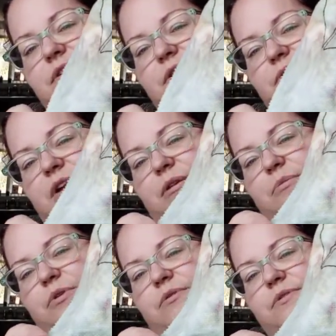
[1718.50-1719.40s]

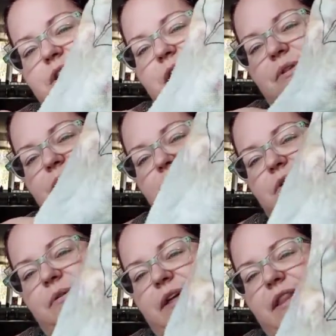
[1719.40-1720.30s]
rainbows coming through
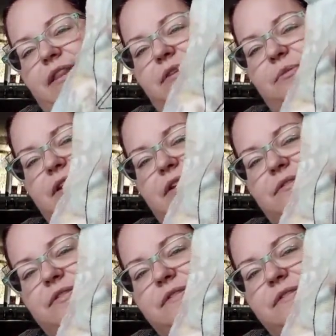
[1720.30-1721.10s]
the windows.